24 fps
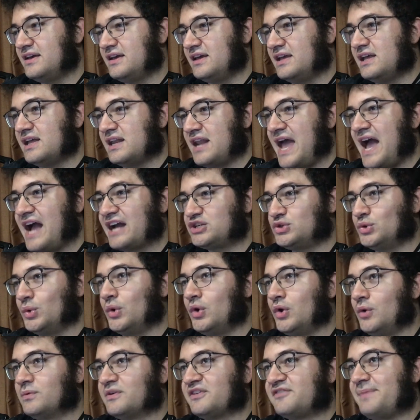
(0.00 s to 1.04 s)
an
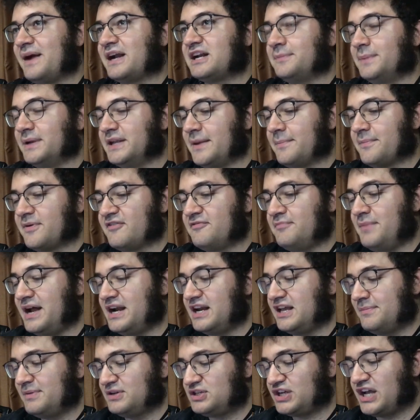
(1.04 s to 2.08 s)
actual respectable number of money,
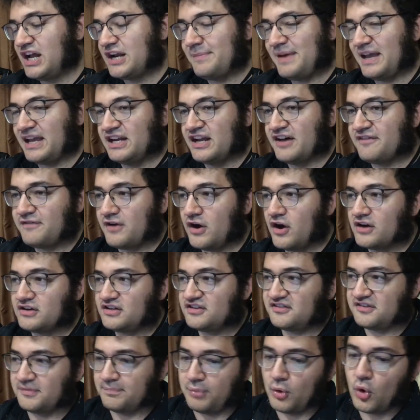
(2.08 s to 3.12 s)
but you got to make enough art to
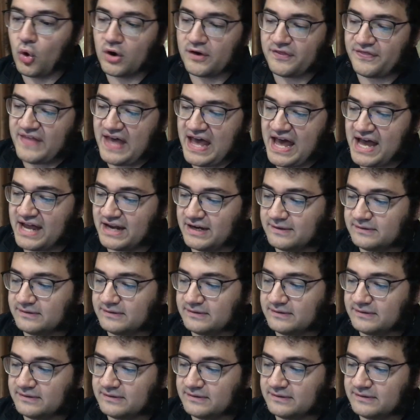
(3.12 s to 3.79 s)
support that.